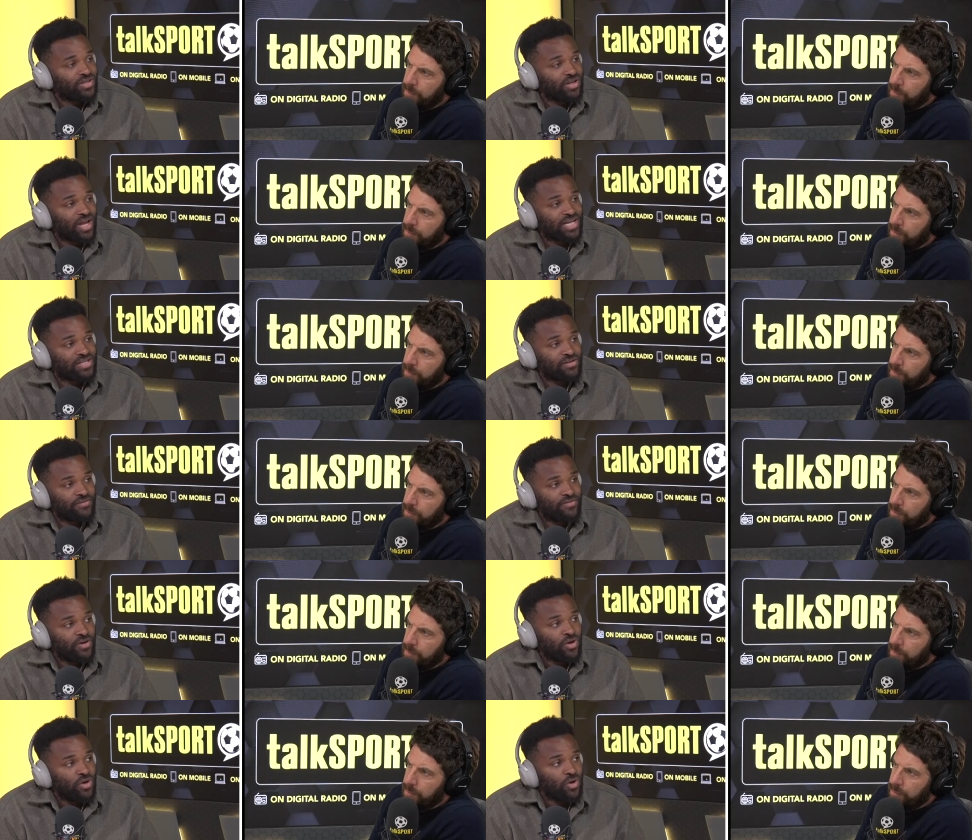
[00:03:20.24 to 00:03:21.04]
Speaker 1: The likes
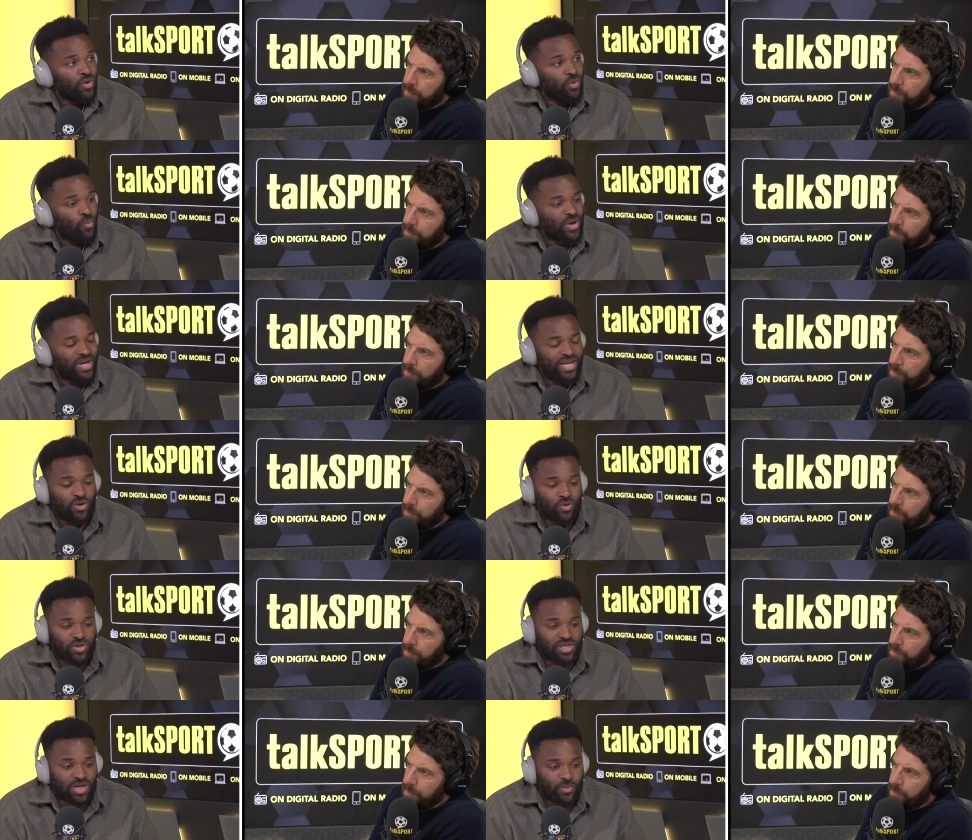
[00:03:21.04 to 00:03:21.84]
of... when
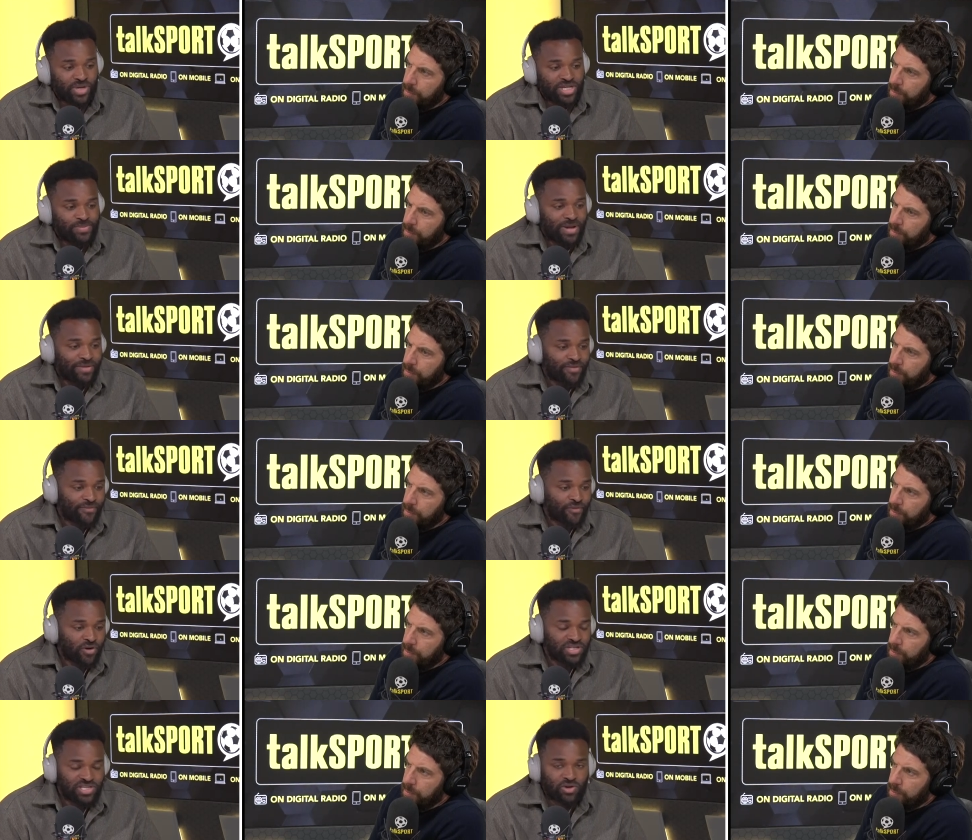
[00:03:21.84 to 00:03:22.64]
he looks up, when he's playing
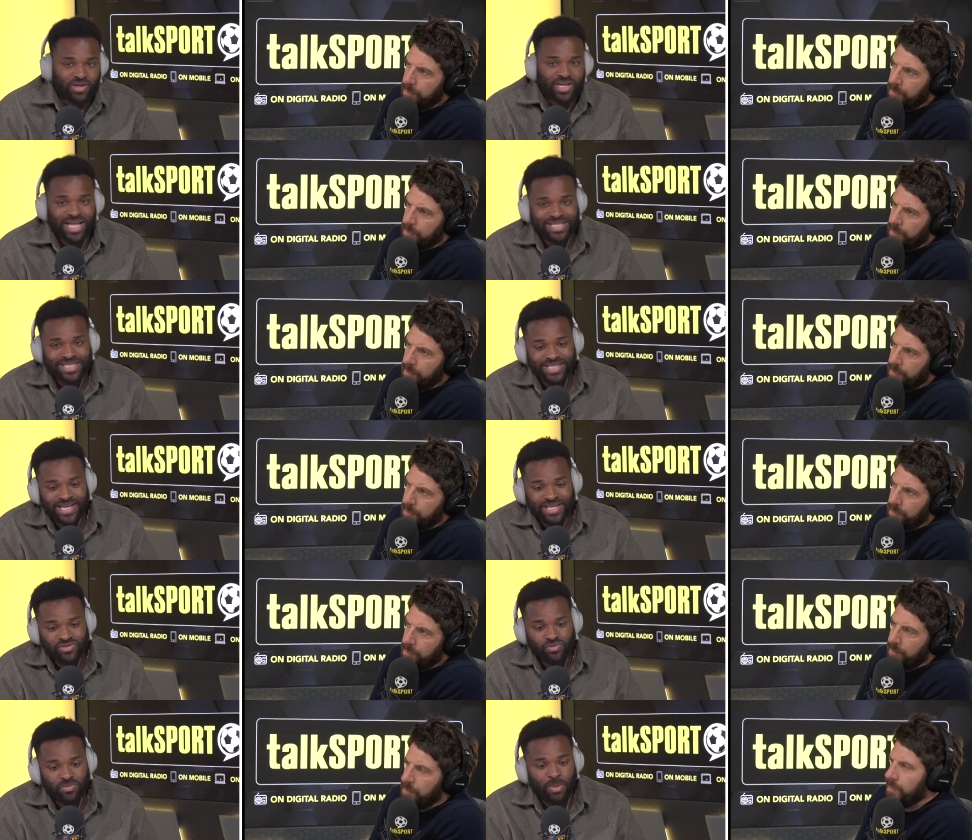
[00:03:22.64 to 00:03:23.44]
for France, he's got Kante
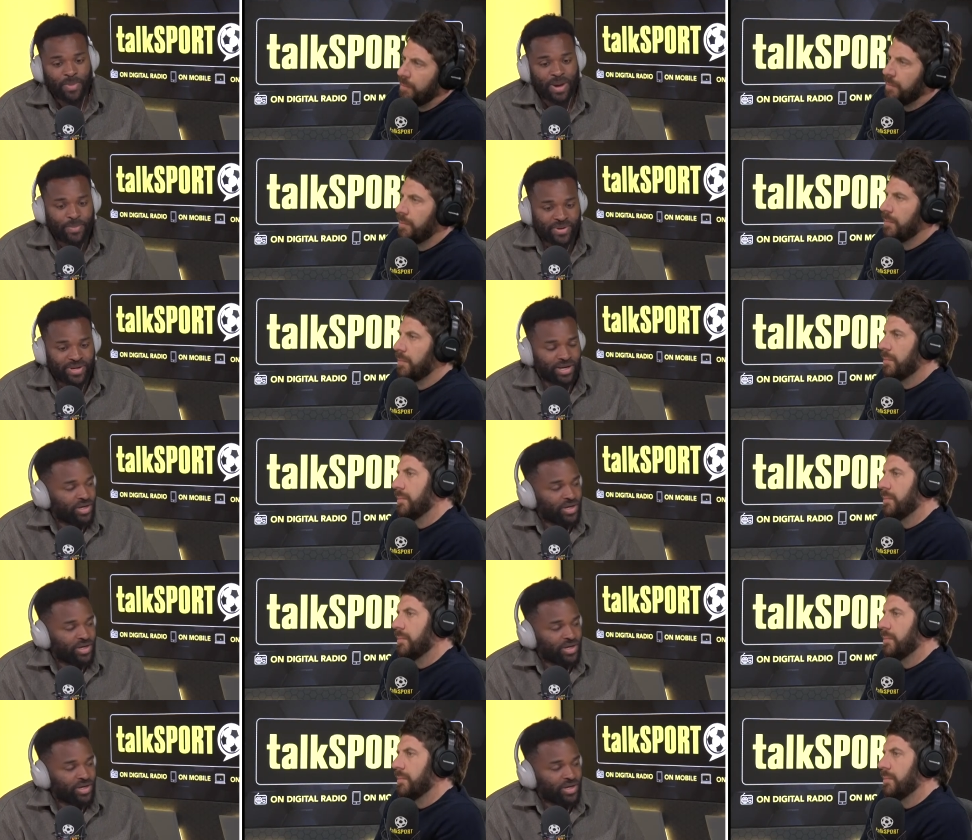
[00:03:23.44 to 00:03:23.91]
next to him and Mbappe.